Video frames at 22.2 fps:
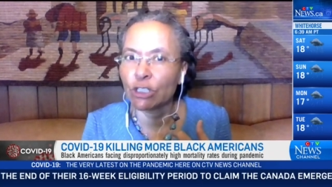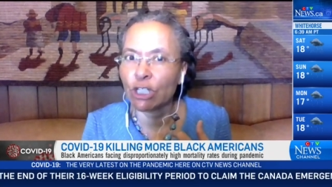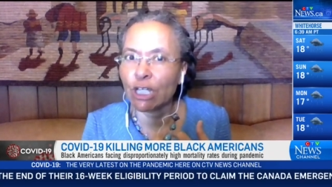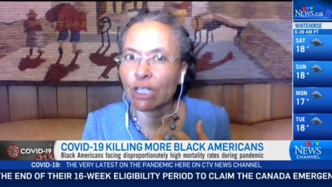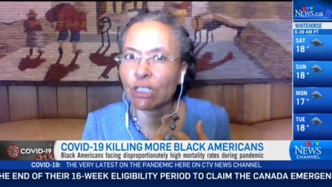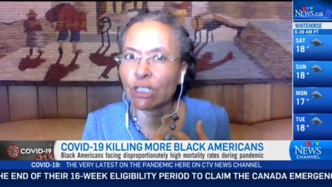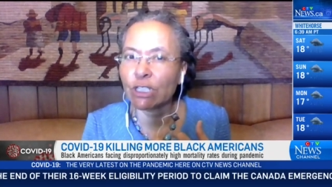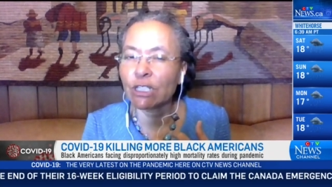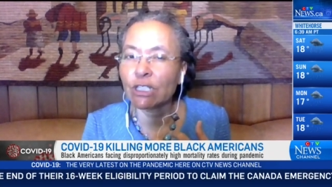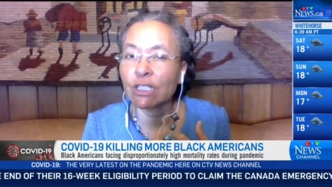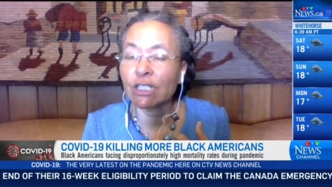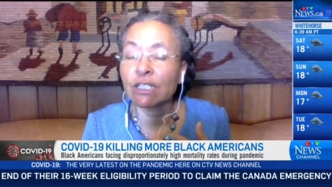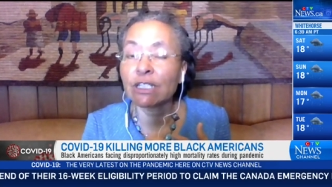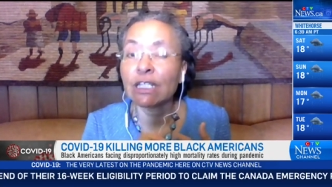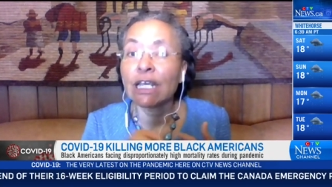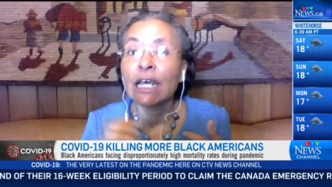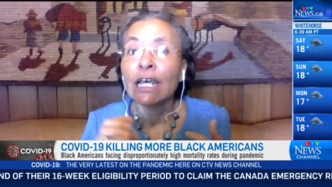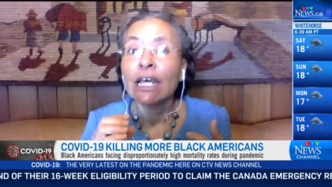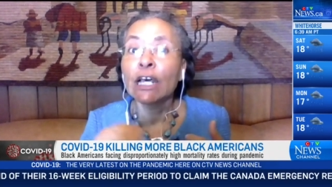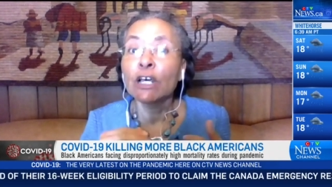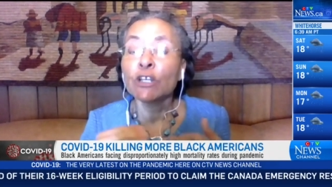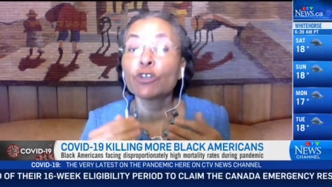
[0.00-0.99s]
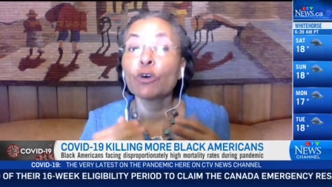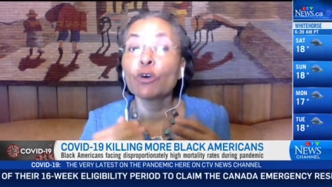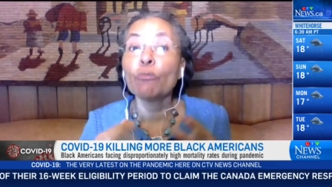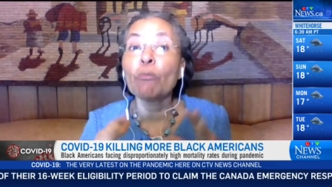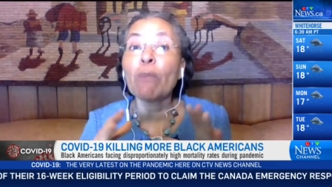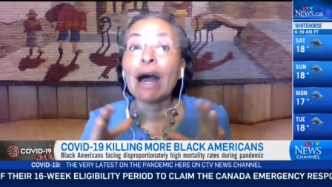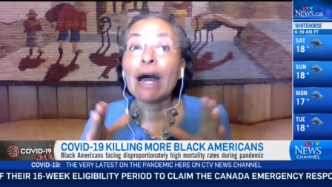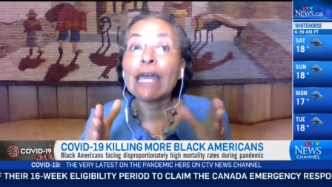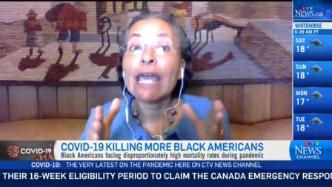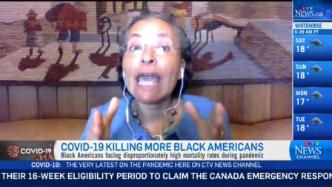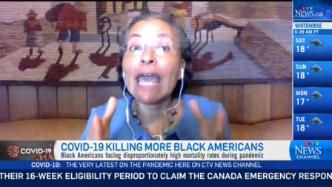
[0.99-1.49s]
injustices. So,
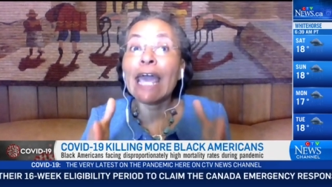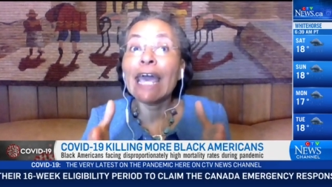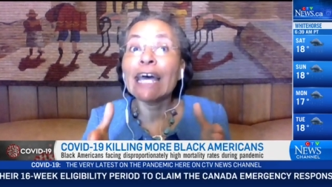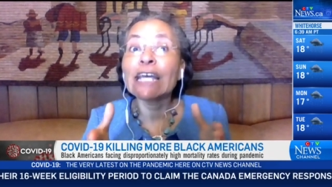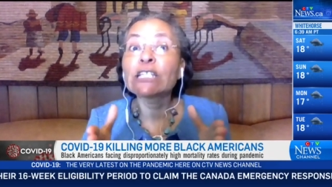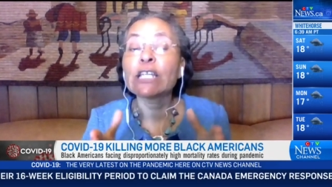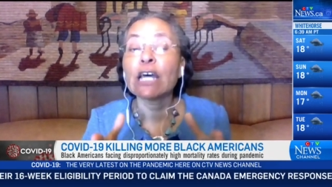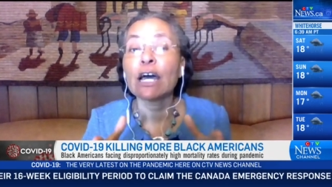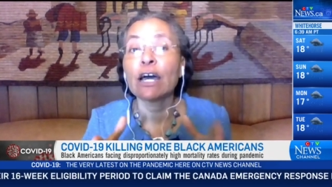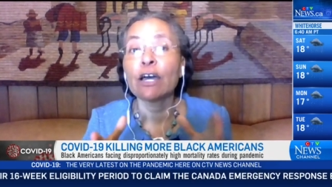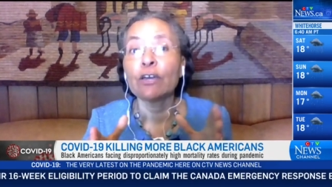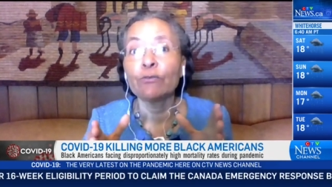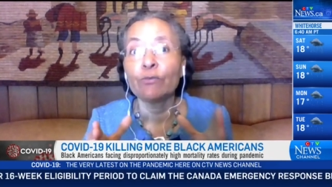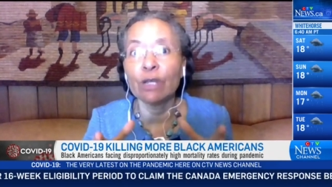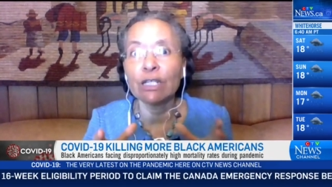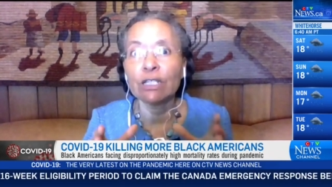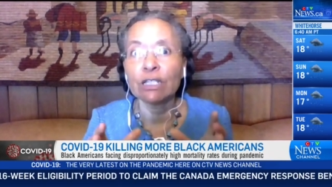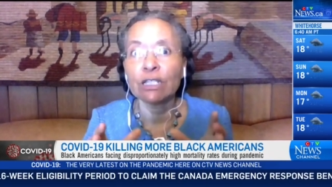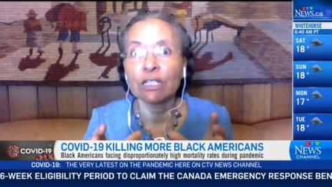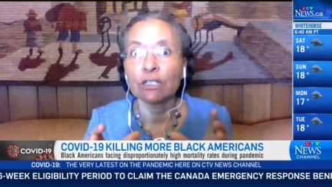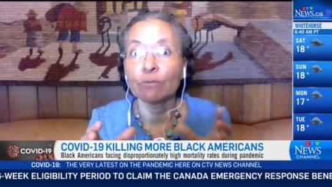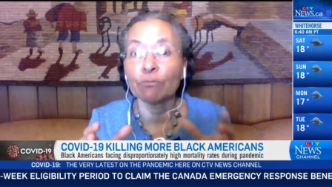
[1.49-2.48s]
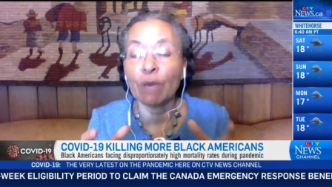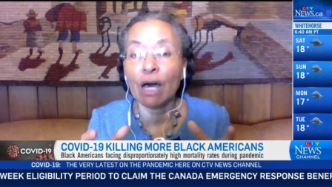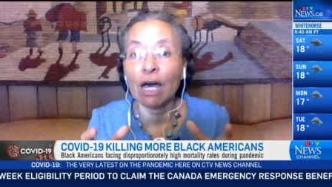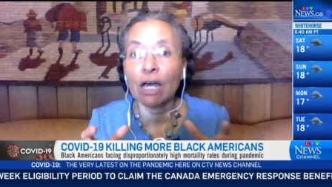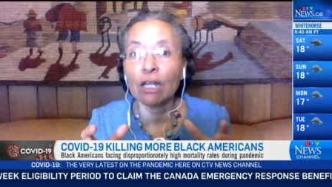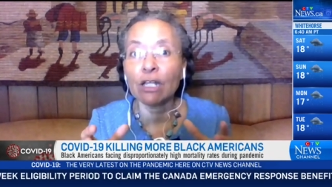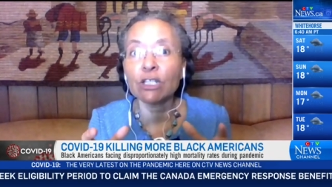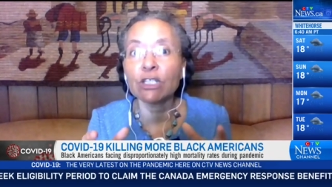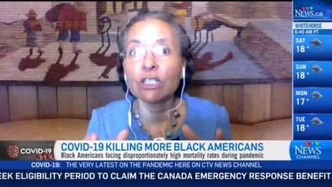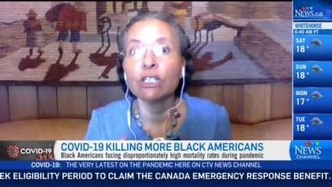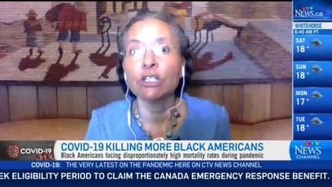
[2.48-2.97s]
my anti racism
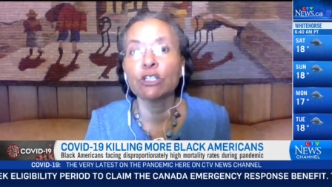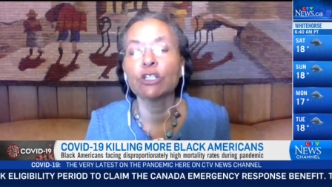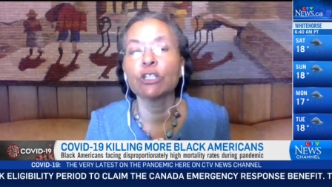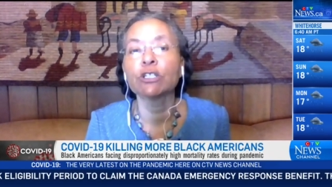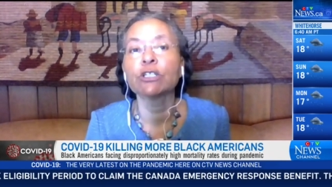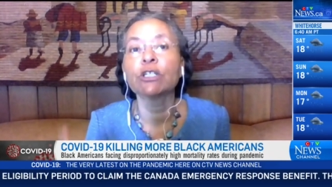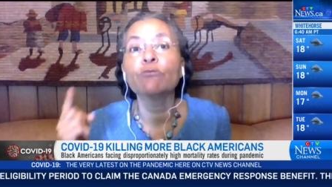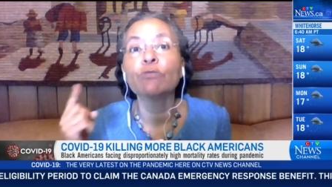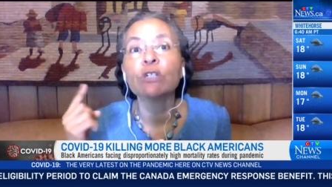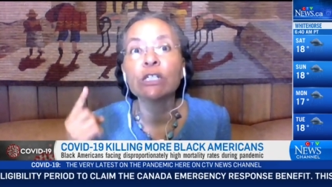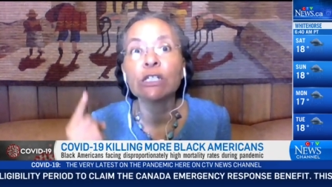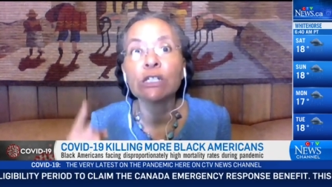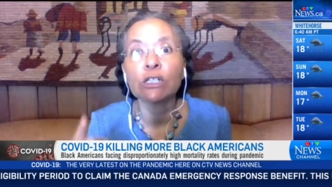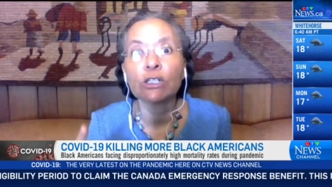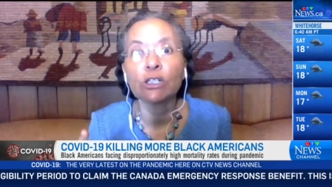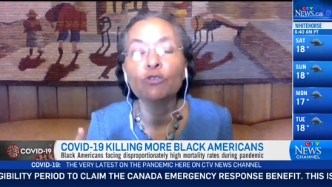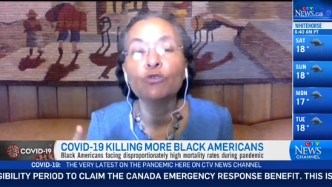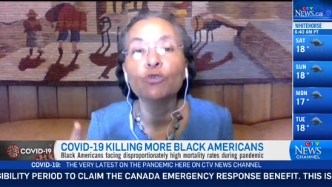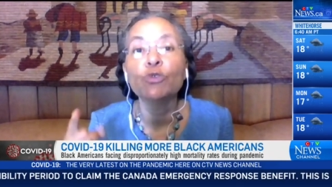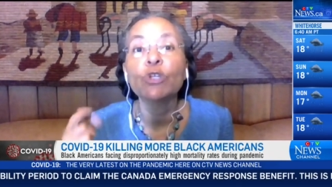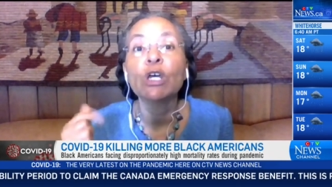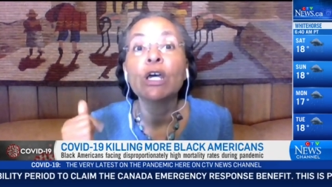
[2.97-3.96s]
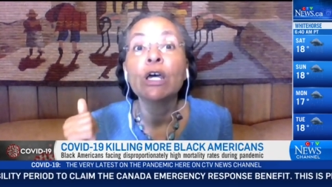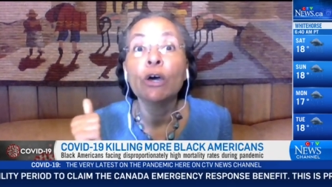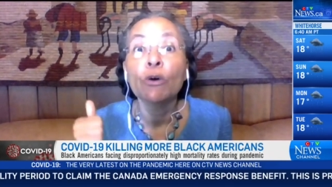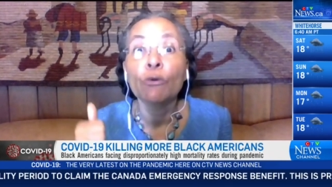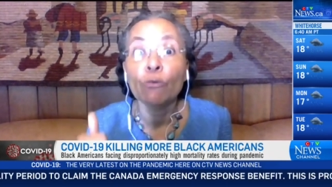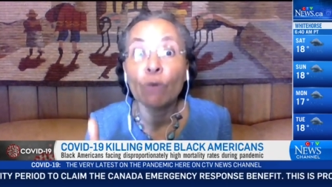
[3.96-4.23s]
policy agenda would include